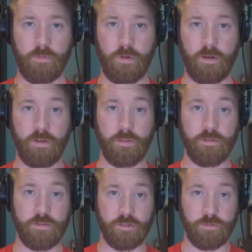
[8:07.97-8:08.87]
Another
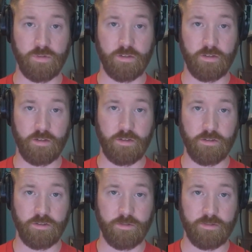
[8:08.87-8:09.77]
term you're going to hear
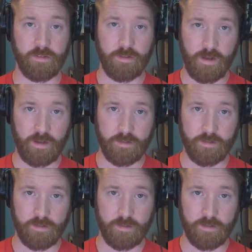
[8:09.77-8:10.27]
used a lot